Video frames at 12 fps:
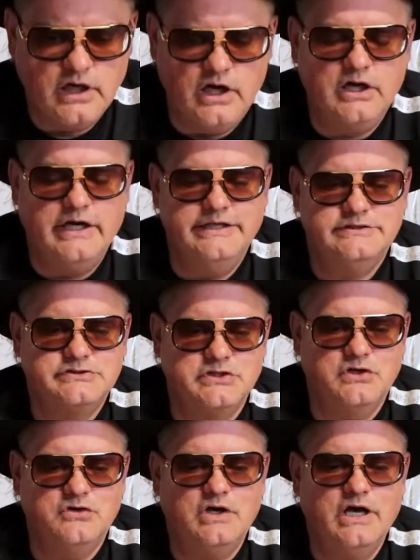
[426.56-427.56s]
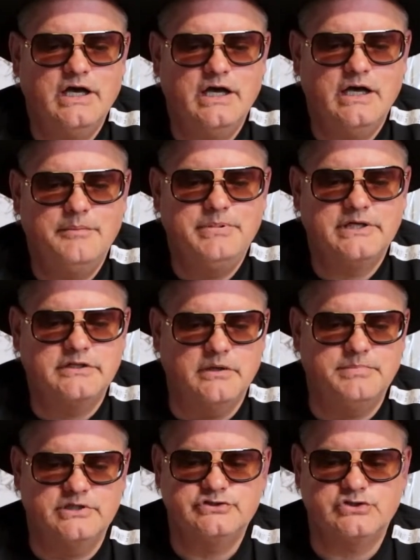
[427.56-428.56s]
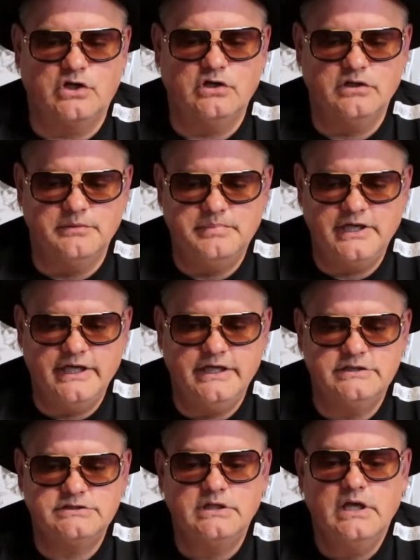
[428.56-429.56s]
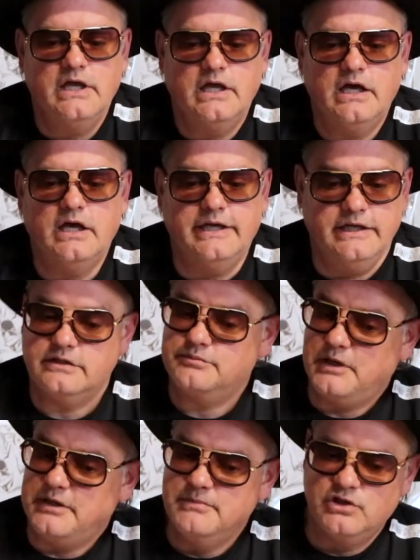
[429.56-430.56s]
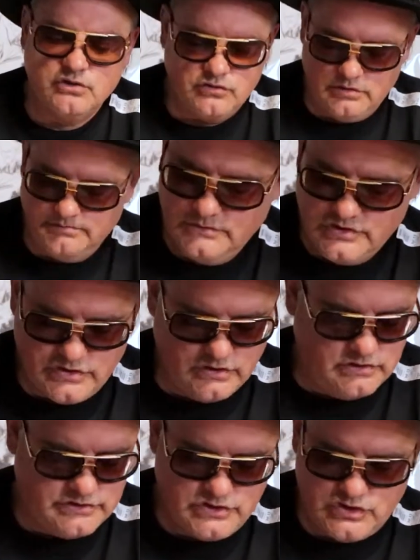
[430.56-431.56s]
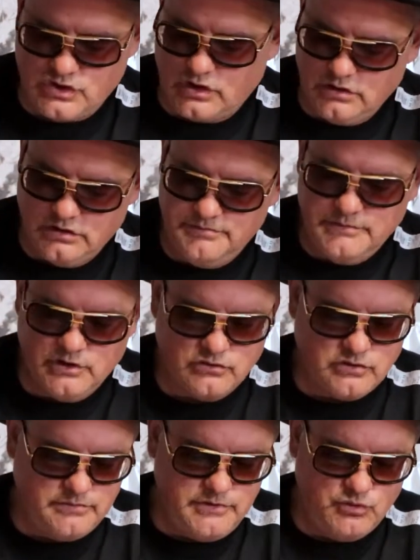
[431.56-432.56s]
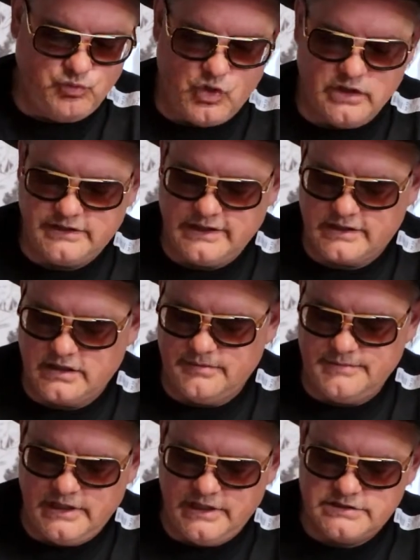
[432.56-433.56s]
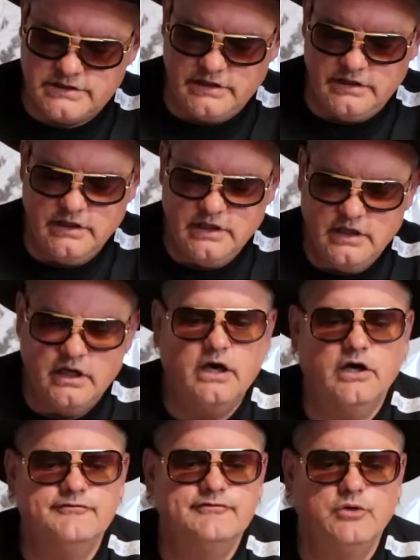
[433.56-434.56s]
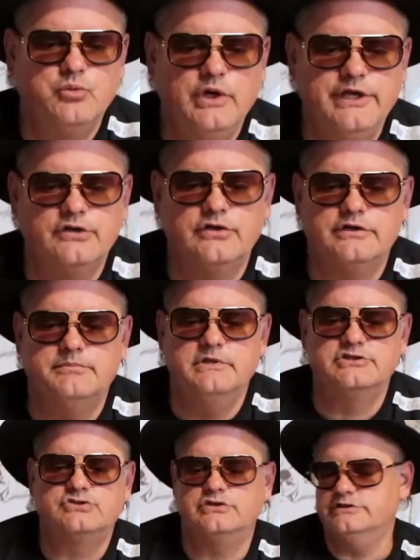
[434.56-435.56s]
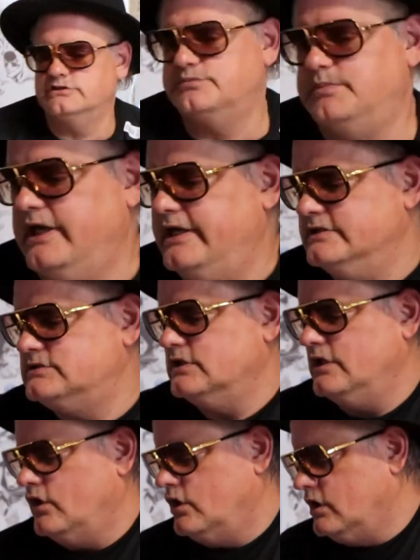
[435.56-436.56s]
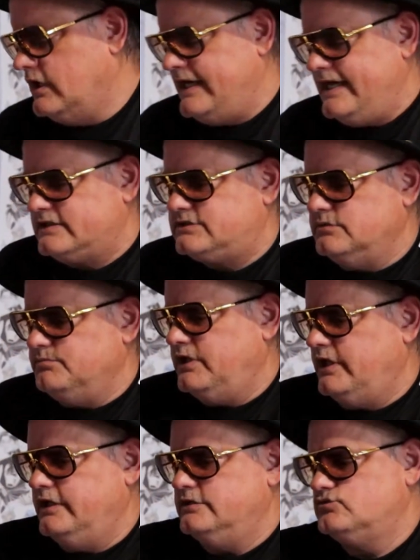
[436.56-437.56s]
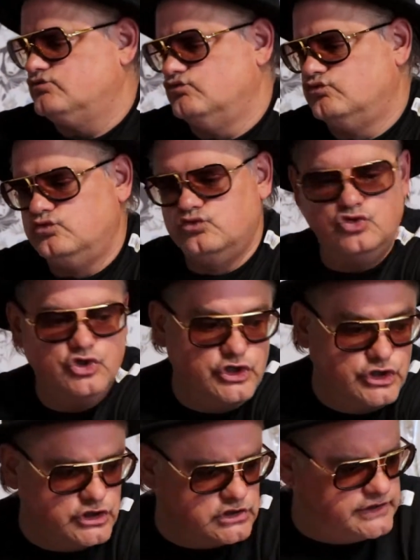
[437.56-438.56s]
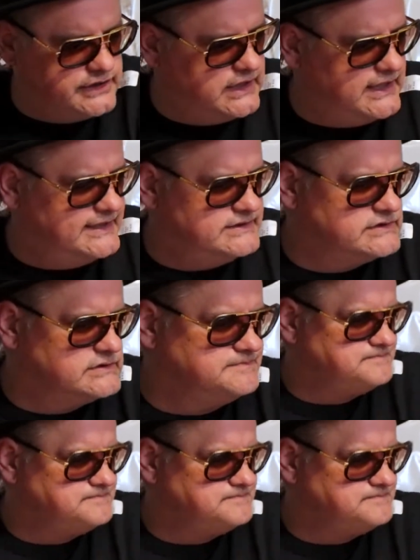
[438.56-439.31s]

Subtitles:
All right, so picked up a Starlin page, inked by Milgram. So it's Starlin Milgram. You want that combination of the weird Mystery in Space, all action page, really nice.